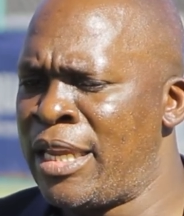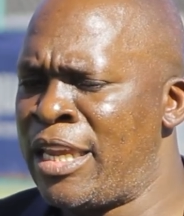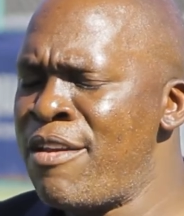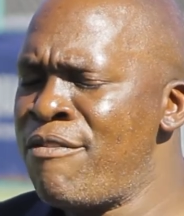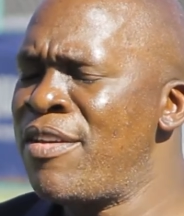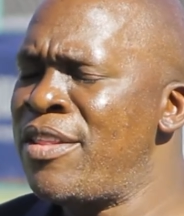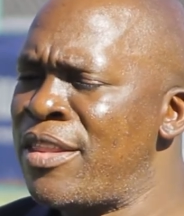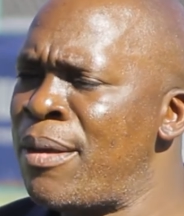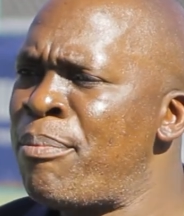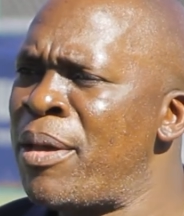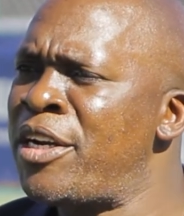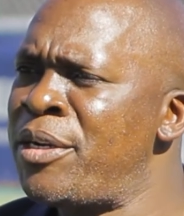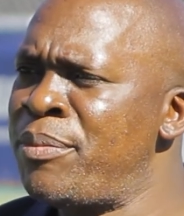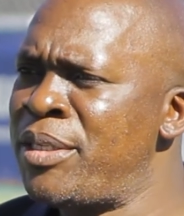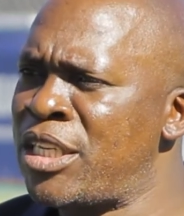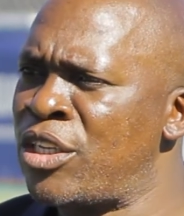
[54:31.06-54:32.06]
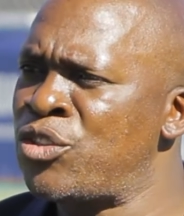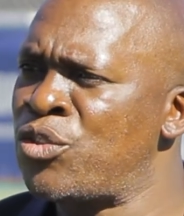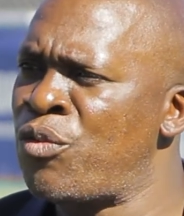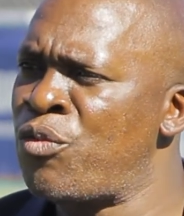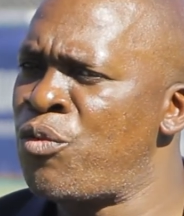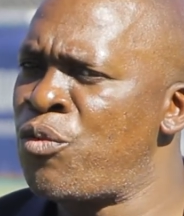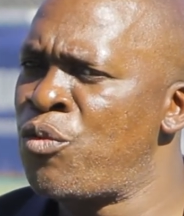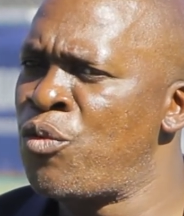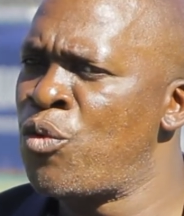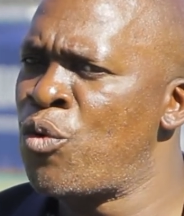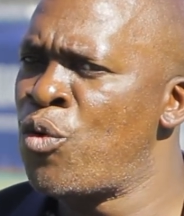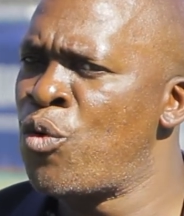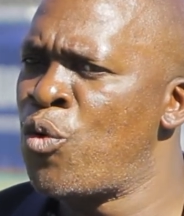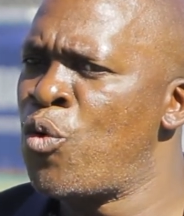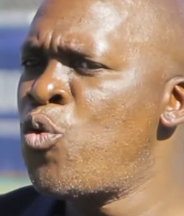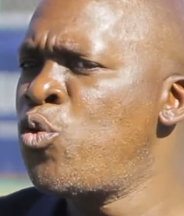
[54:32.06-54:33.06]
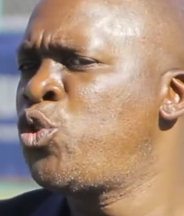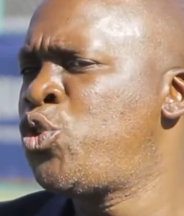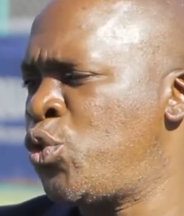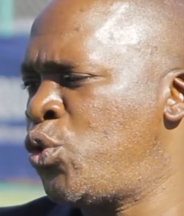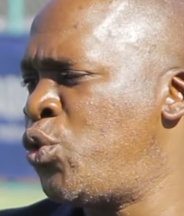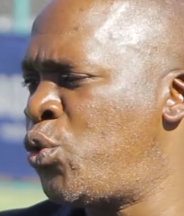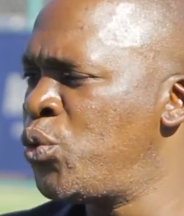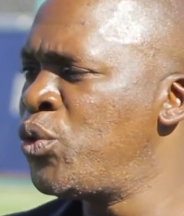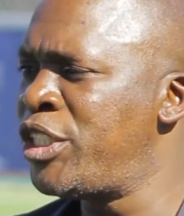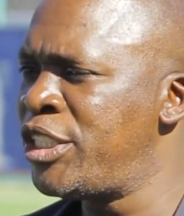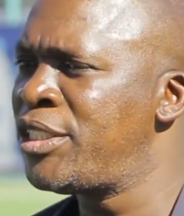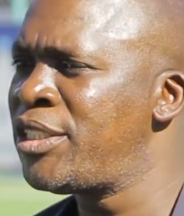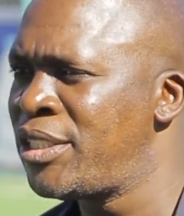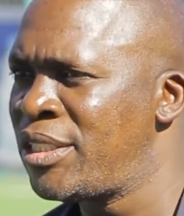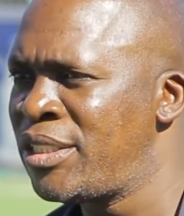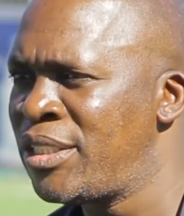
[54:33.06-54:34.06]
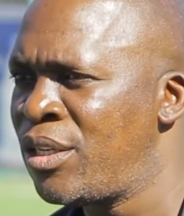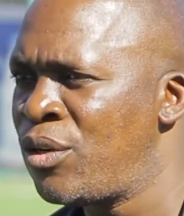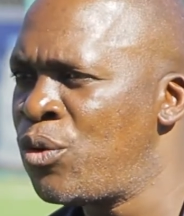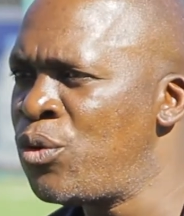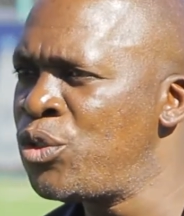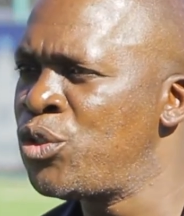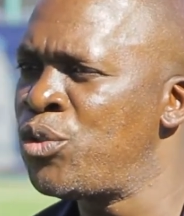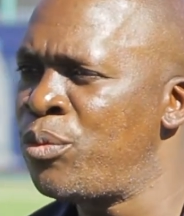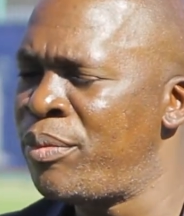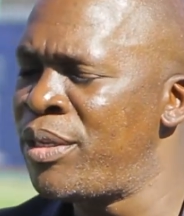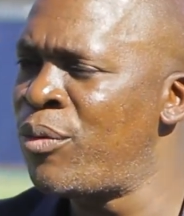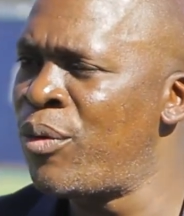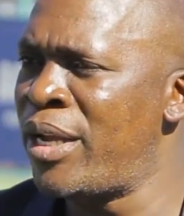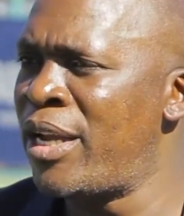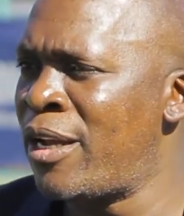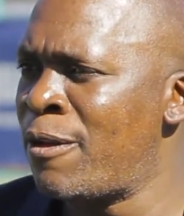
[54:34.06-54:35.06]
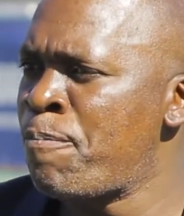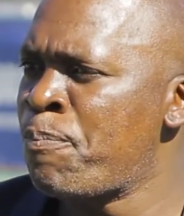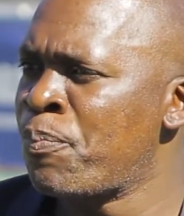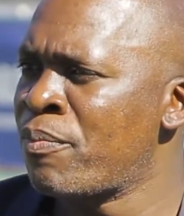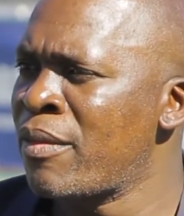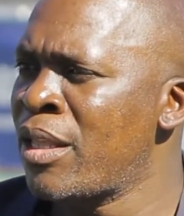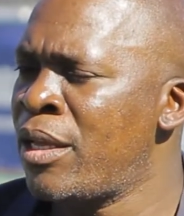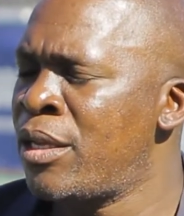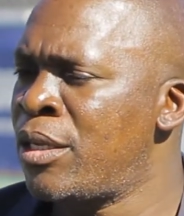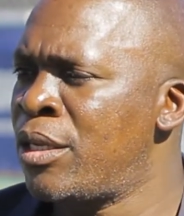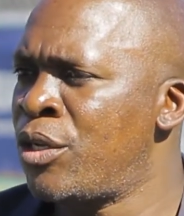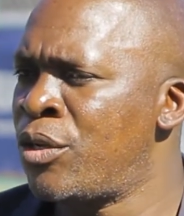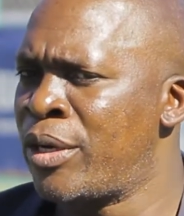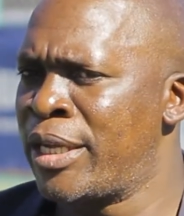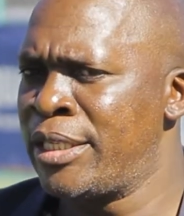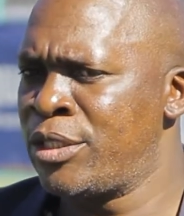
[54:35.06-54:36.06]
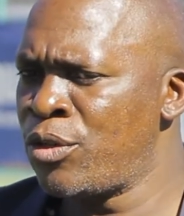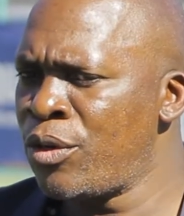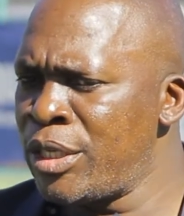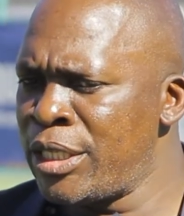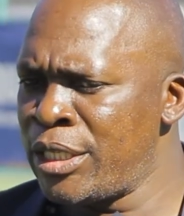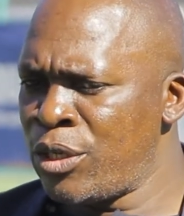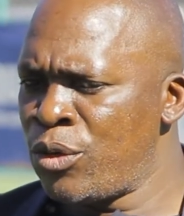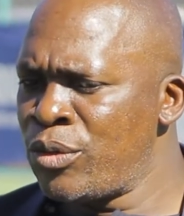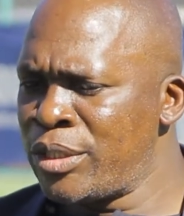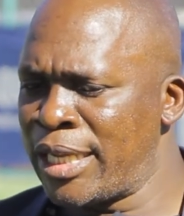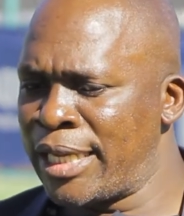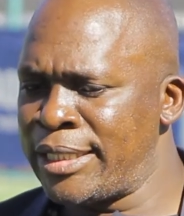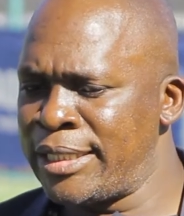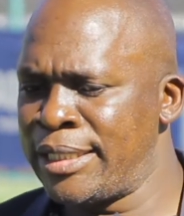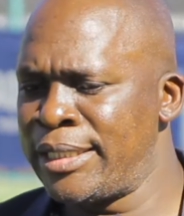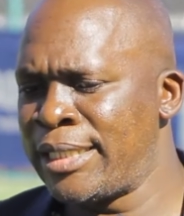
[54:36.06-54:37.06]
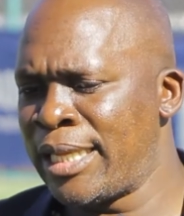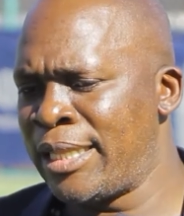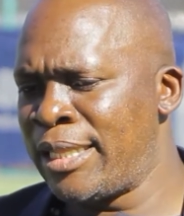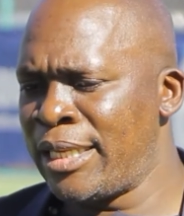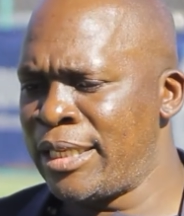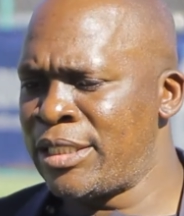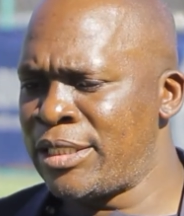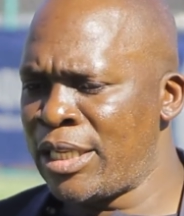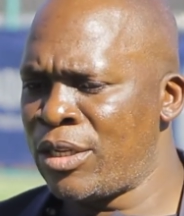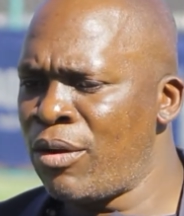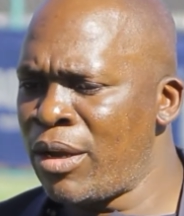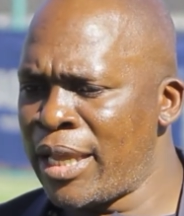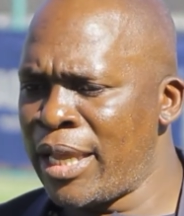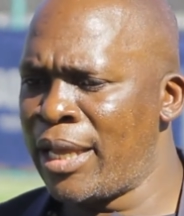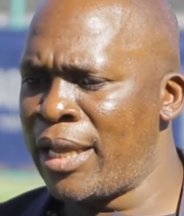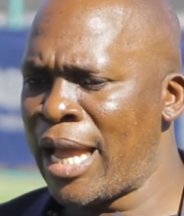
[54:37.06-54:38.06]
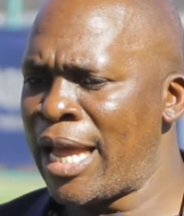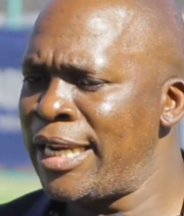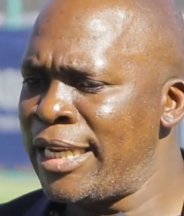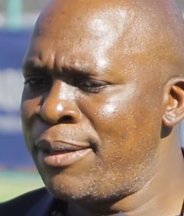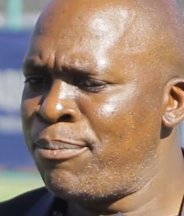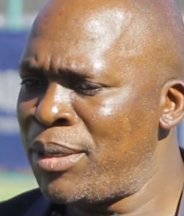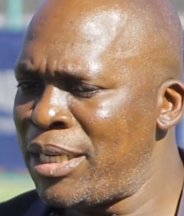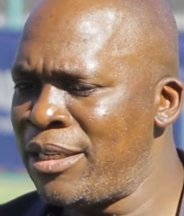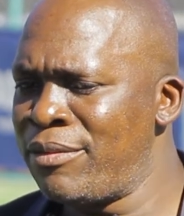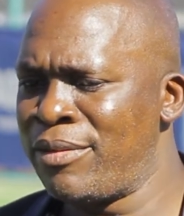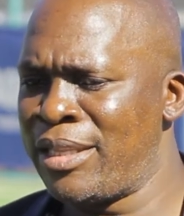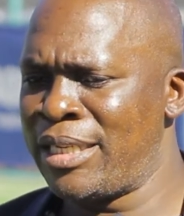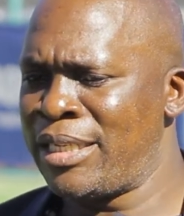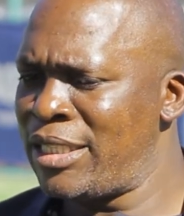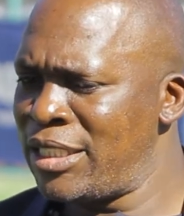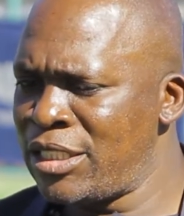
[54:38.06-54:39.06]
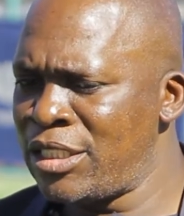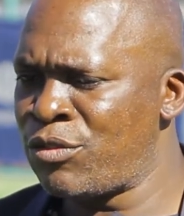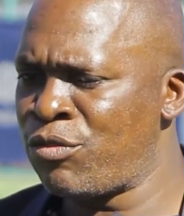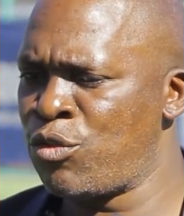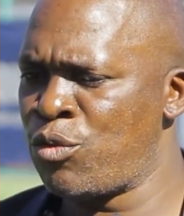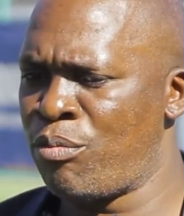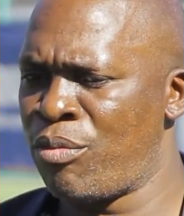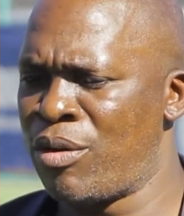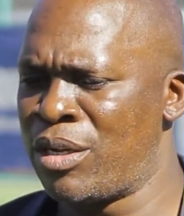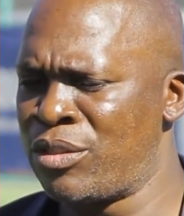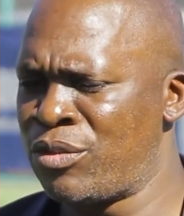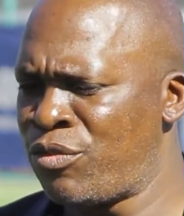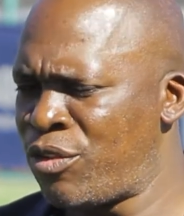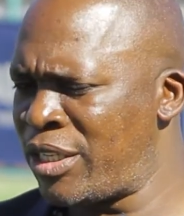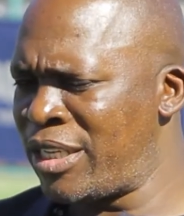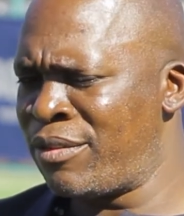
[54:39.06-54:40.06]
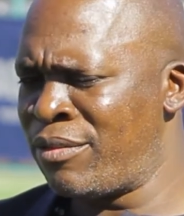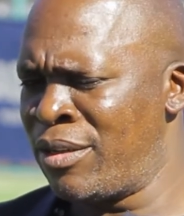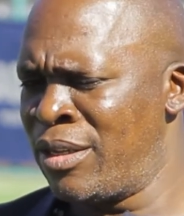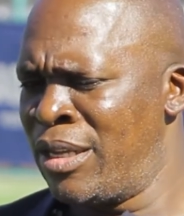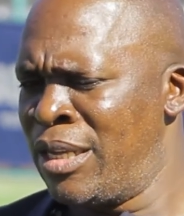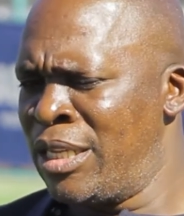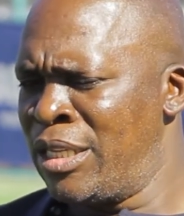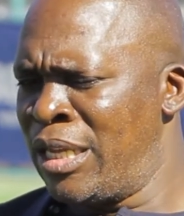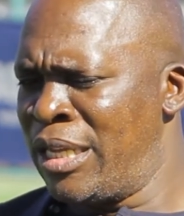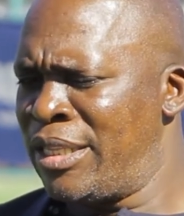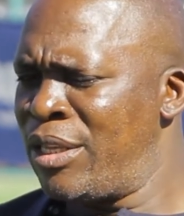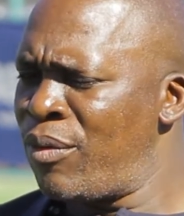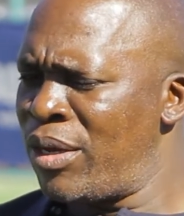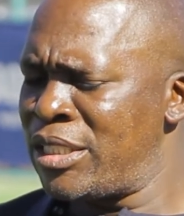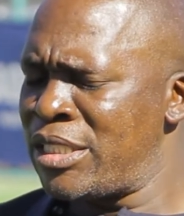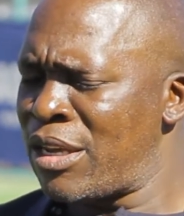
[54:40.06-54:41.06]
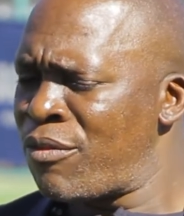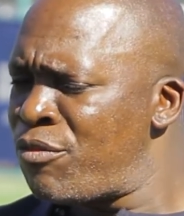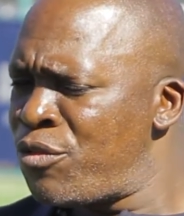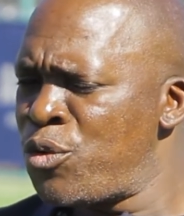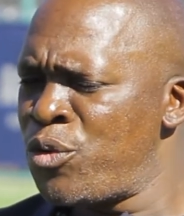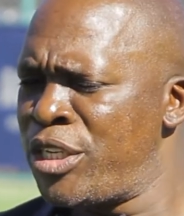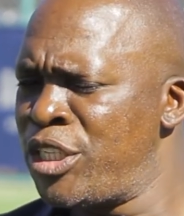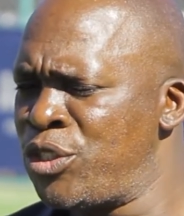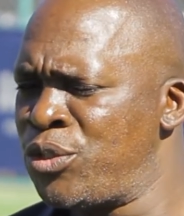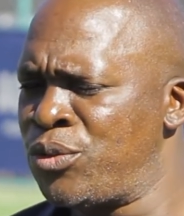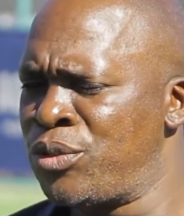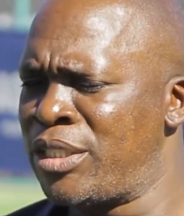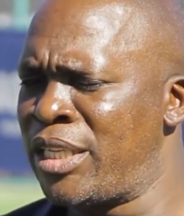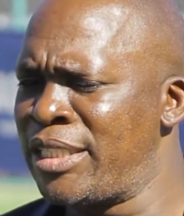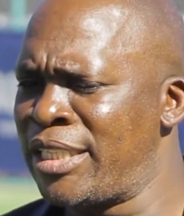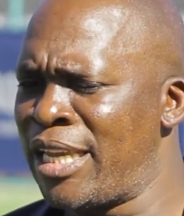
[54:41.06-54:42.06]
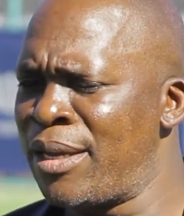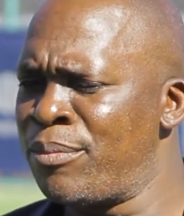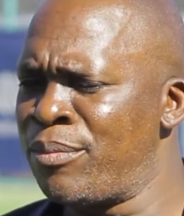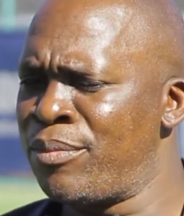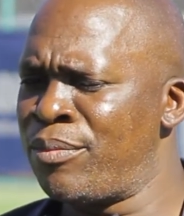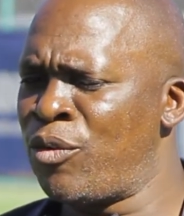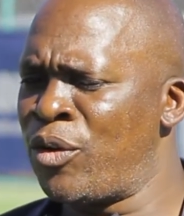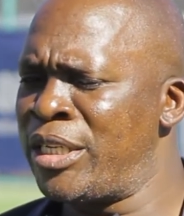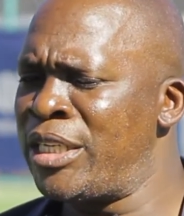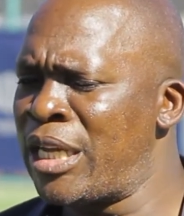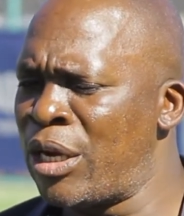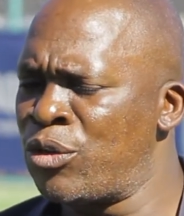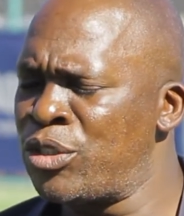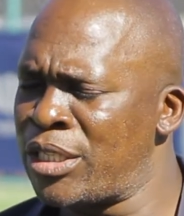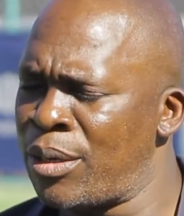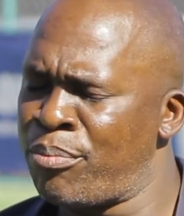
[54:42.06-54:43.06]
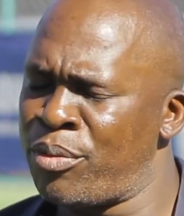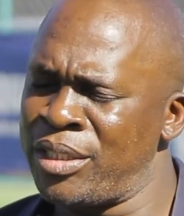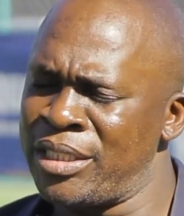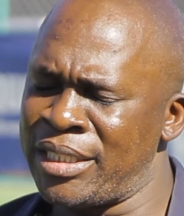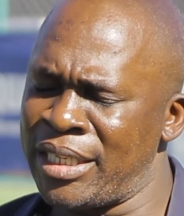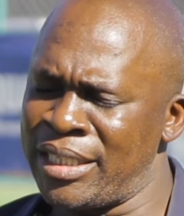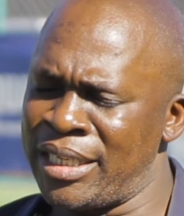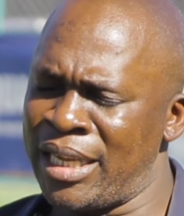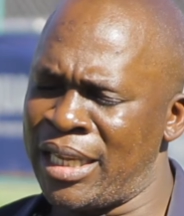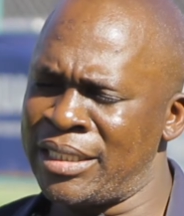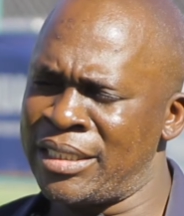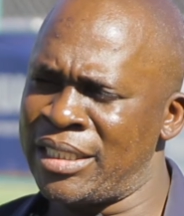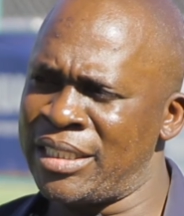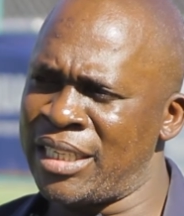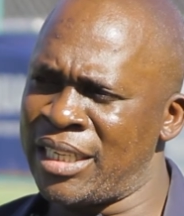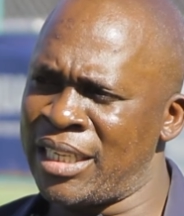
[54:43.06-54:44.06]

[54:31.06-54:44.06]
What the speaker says: given the perimeters of who should do this, who should be where. Okay, so he looked at it and then he said, okay, and he believed that this is football, and for them, there were some few issues that came when I was appointed as